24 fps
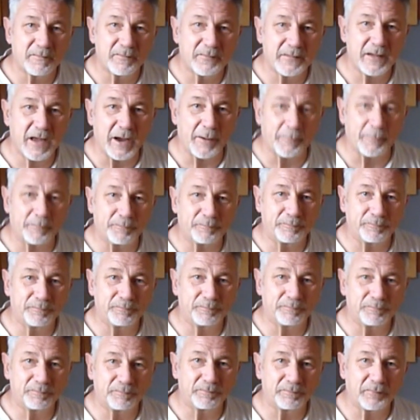Yeah,
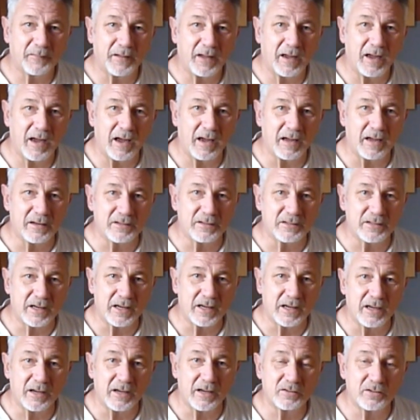and
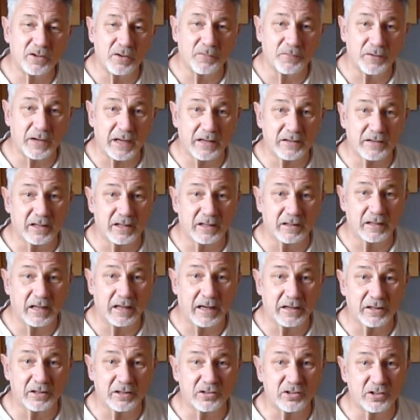don't forget to
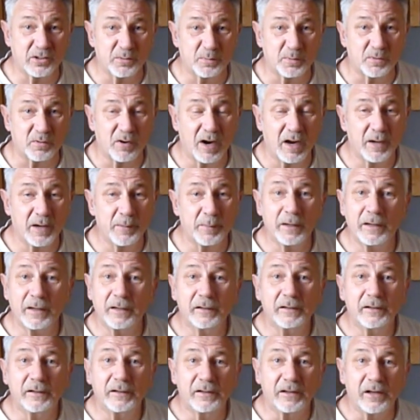like and subscribe
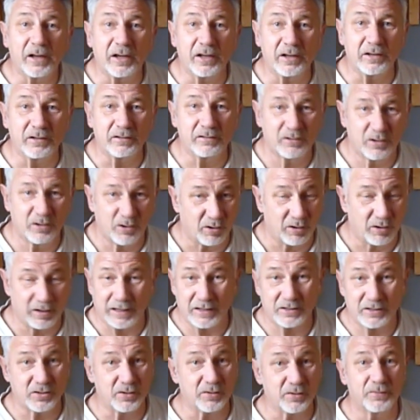and all
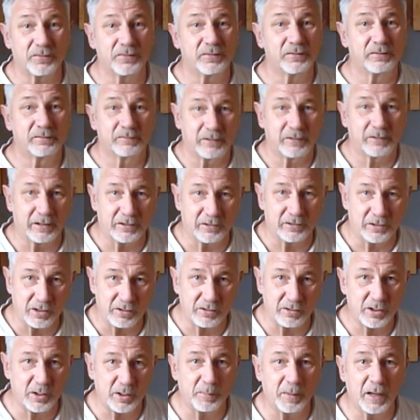that stuff that
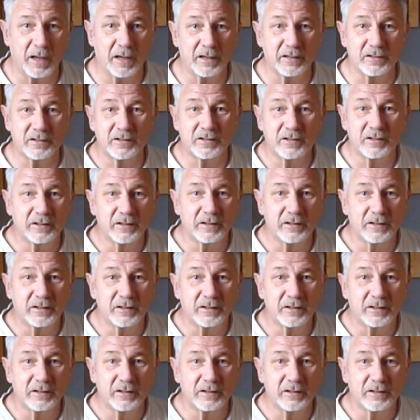YouTube likes.